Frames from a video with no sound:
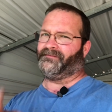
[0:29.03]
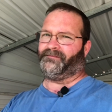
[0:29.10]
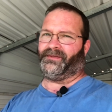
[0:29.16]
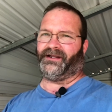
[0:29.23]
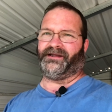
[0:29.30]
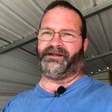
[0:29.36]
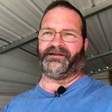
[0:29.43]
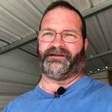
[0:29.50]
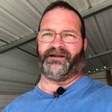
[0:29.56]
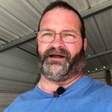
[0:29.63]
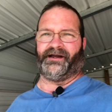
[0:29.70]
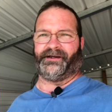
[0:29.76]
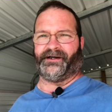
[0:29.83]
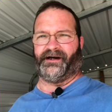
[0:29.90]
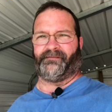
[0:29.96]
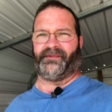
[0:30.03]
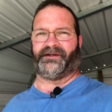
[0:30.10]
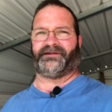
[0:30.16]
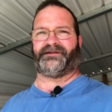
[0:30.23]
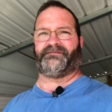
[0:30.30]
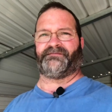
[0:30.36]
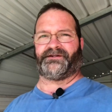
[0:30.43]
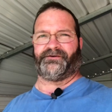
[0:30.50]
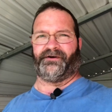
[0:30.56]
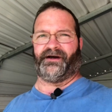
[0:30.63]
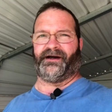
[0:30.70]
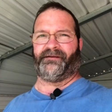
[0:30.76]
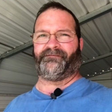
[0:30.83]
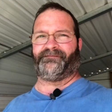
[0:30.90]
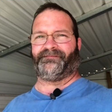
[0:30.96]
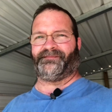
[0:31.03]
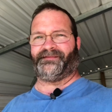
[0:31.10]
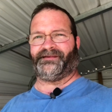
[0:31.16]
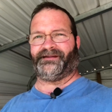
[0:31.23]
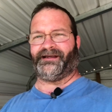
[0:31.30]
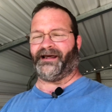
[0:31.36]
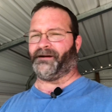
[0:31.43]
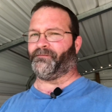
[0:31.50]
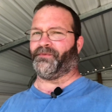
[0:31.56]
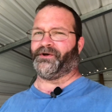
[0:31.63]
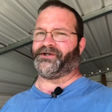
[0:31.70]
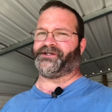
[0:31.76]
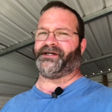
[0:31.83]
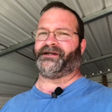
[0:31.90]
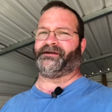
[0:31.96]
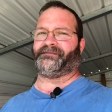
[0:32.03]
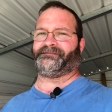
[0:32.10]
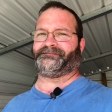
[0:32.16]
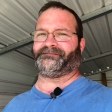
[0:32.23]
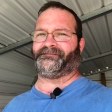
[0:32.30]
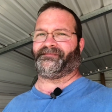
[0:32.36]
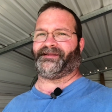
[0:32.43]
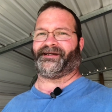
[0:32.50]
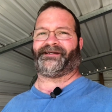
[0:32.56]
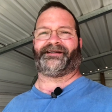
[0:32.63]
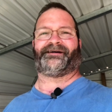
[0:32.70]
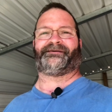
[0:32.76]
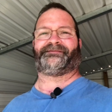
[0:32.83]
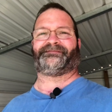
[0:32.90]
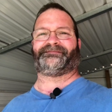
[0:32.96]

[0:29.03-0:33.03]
Please like, comment, and subscribe. I'd appreciate it. Thank y'all.